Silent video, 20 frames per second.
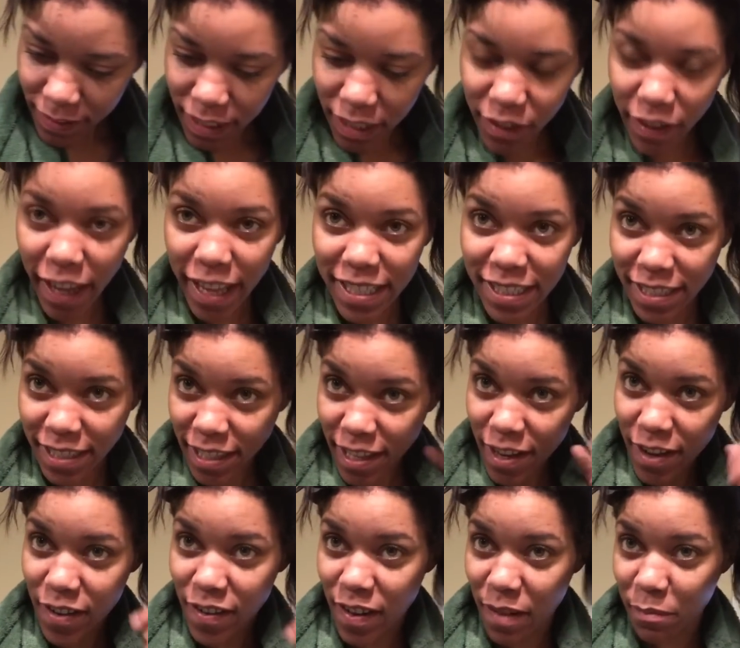Okay,
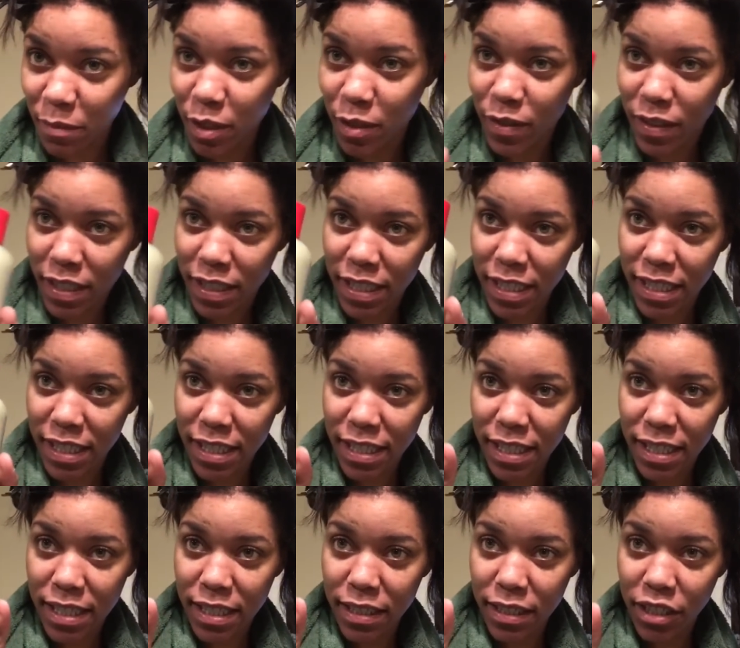so I'm using
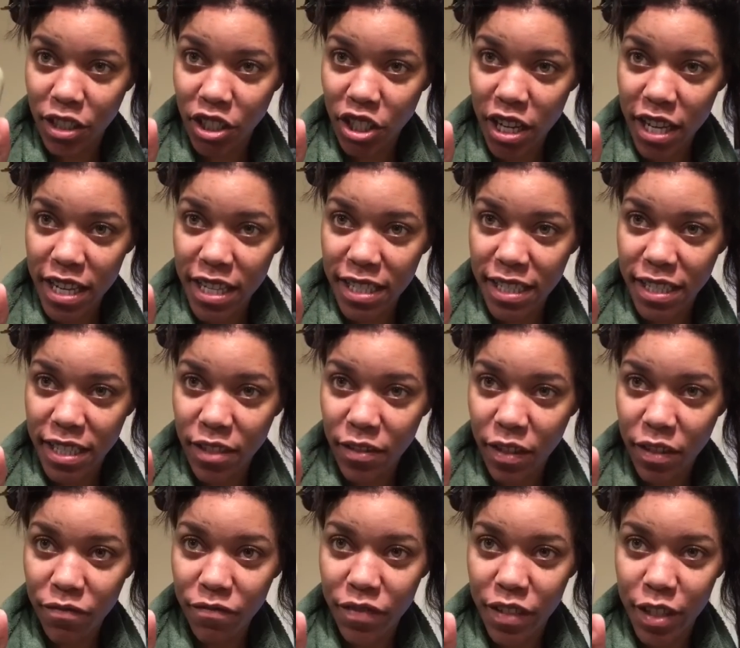this Silk
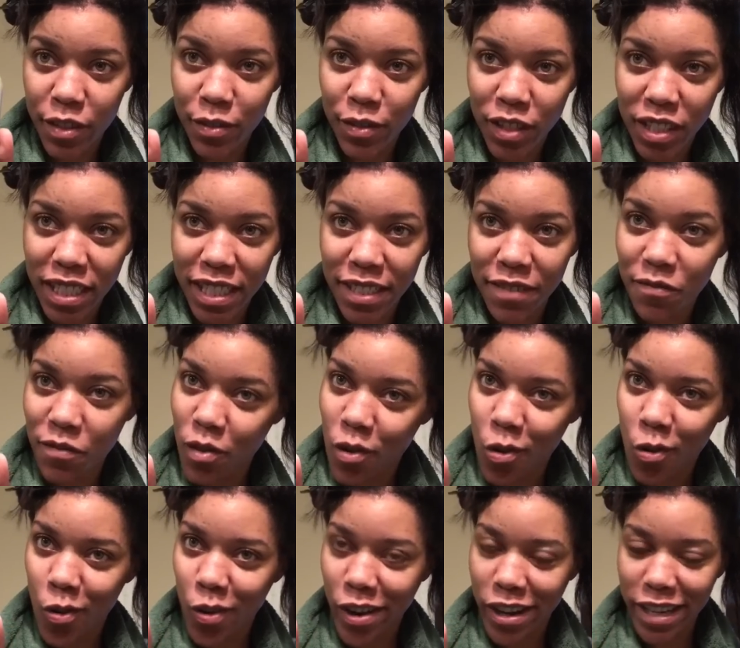Infusion, of
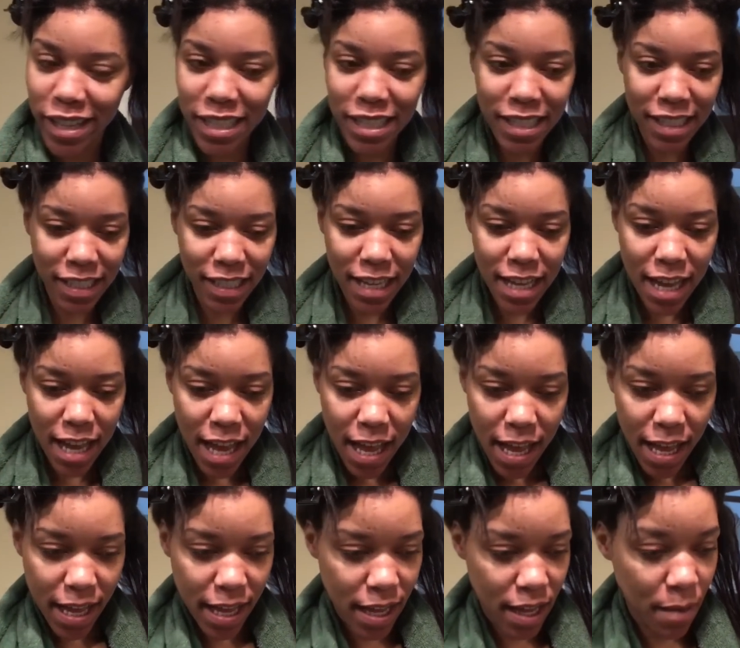course.
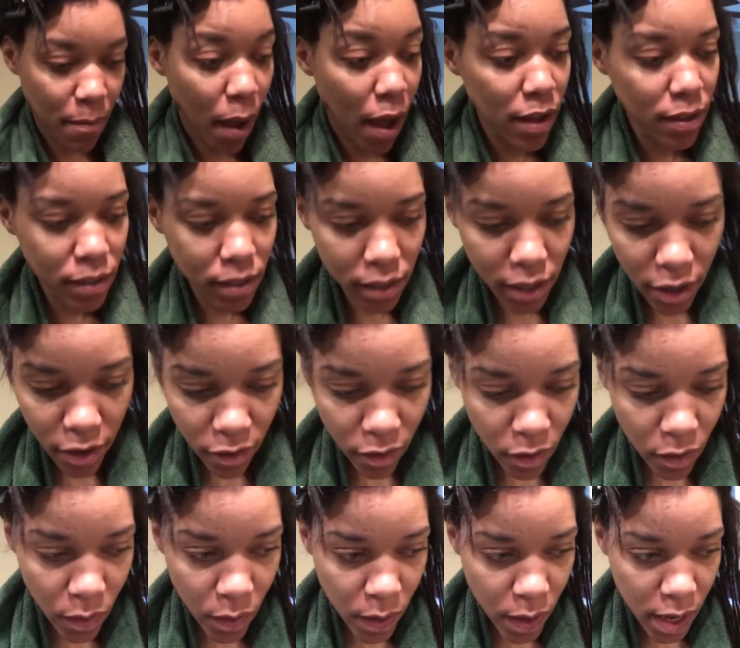
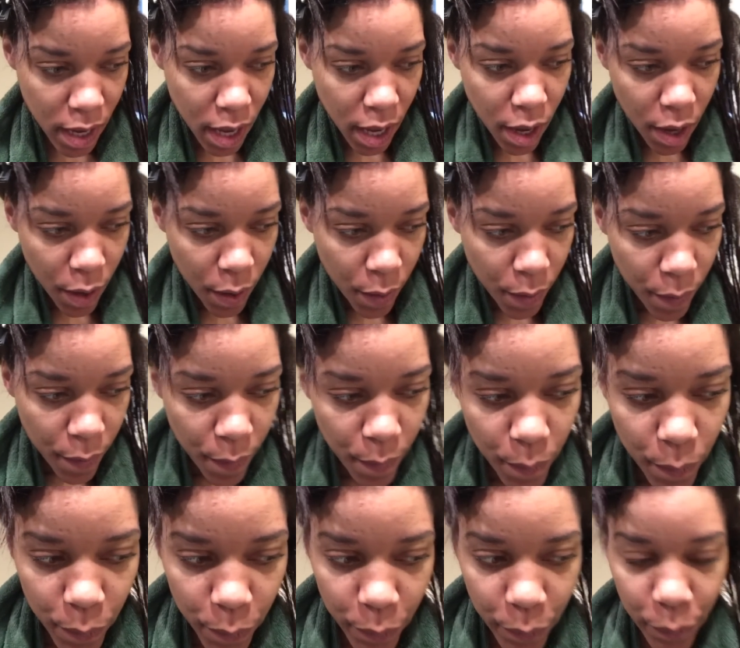Also,
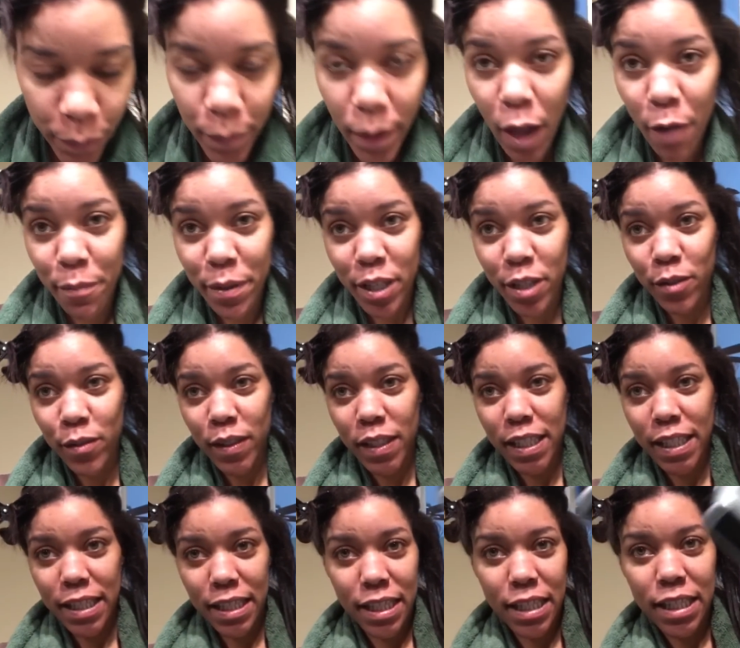I'll be
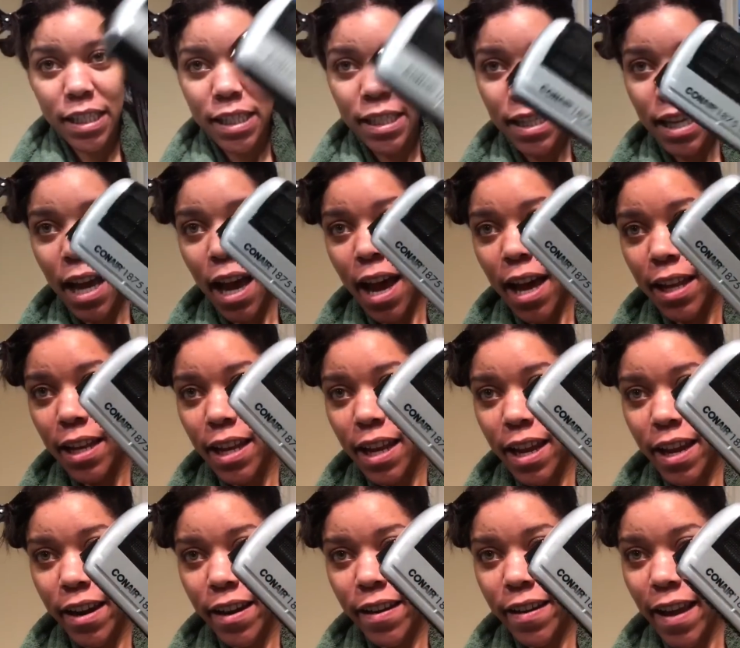using this
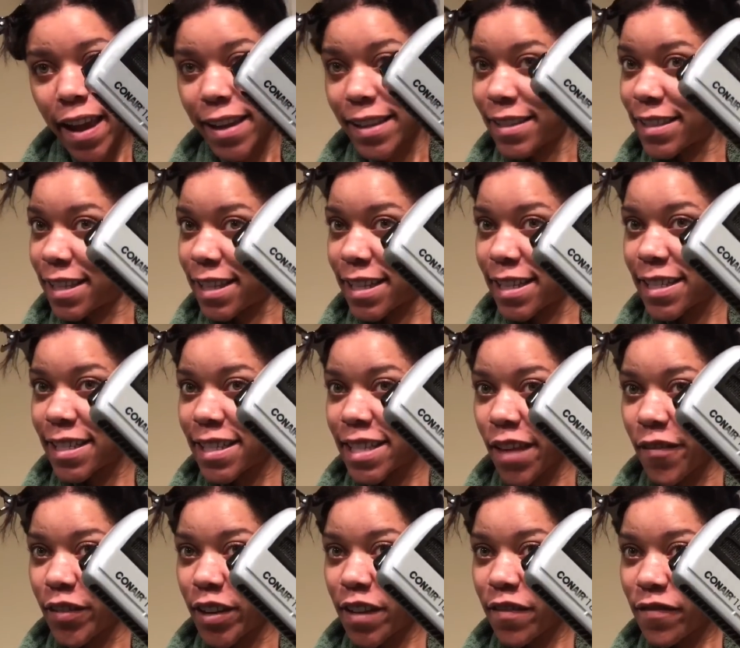Conair
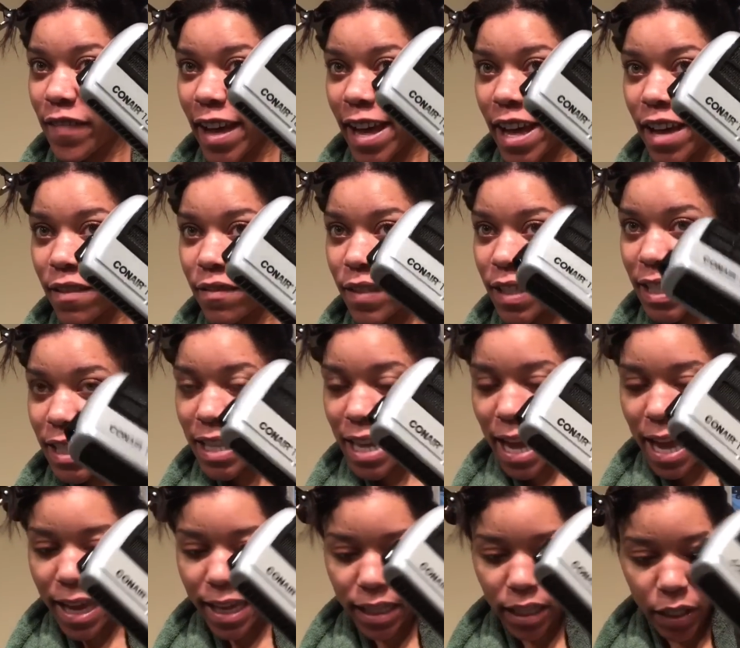1875
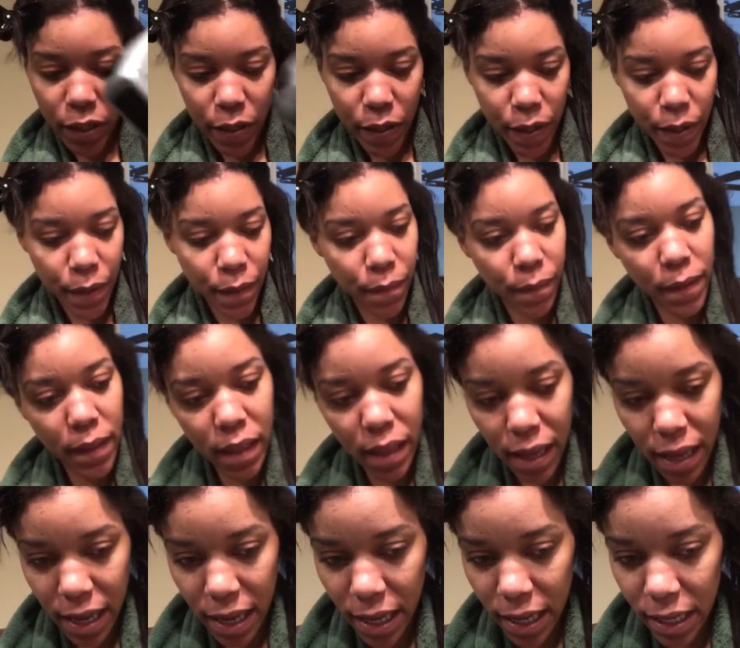styler,
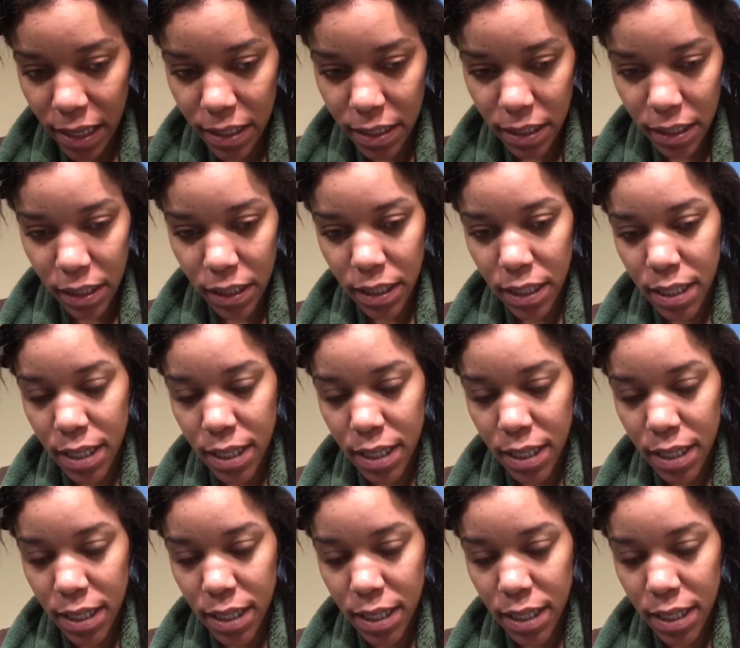and